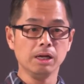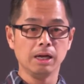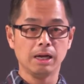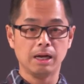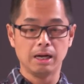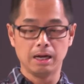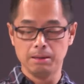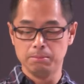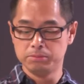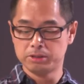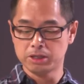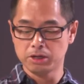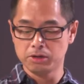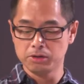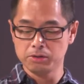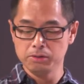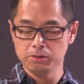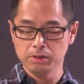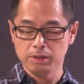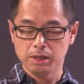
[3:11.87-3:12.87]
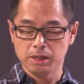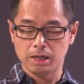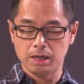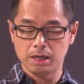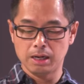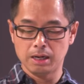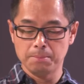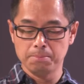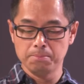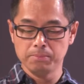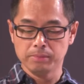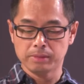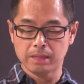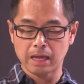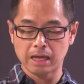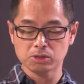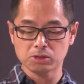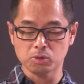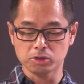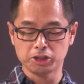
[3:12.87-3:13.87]
Um, so um,
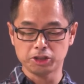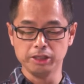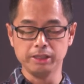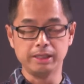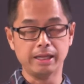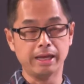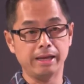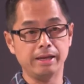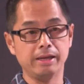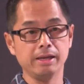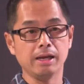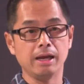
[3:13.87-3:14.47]
that's what she did.